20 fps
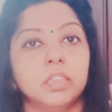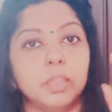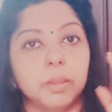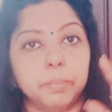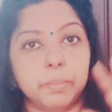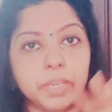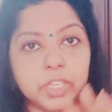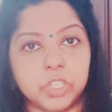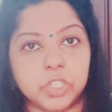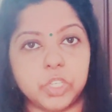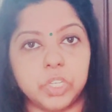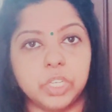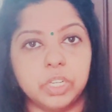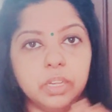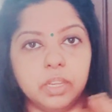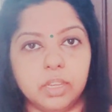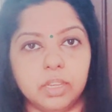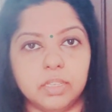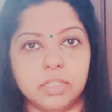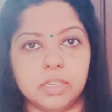the
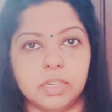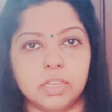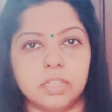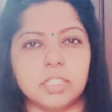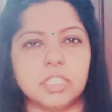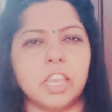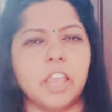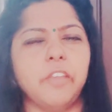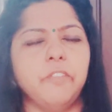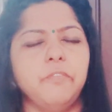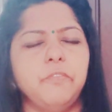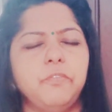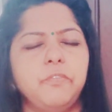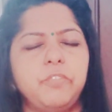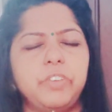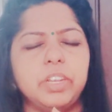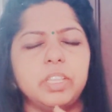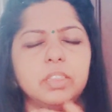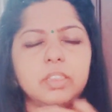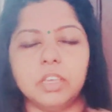machine details,
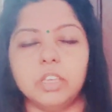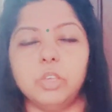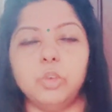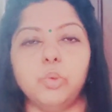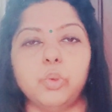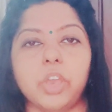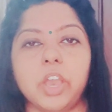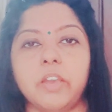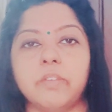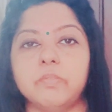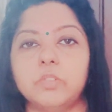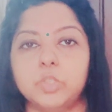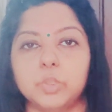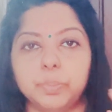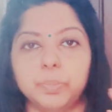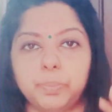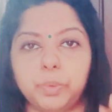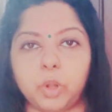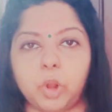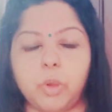everything you have
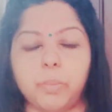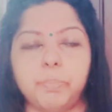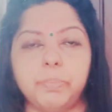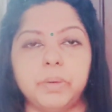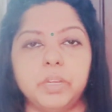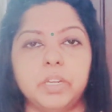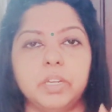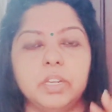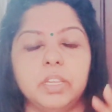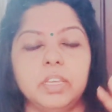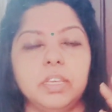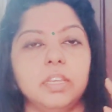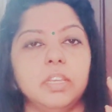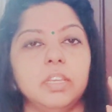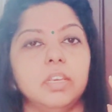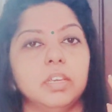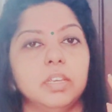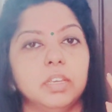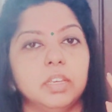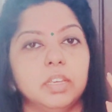to properly